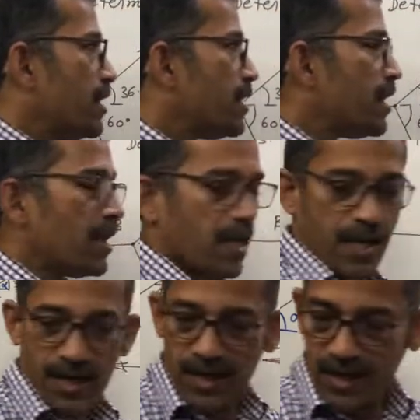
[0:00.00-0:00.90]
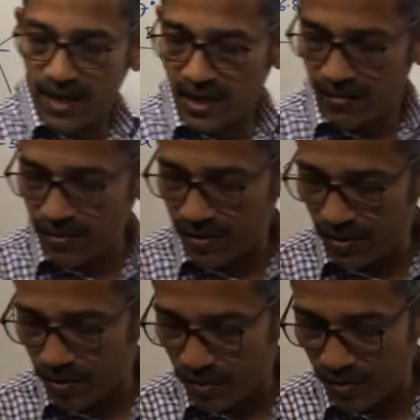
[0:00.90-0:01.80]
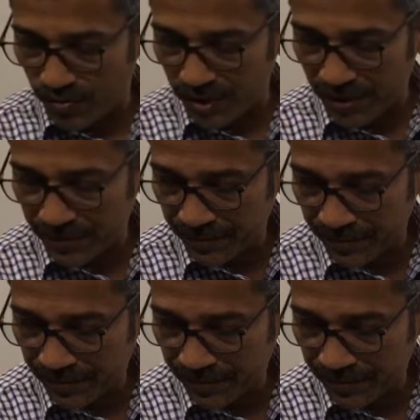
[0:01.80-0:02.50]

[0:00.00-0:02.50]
TAE comes out to be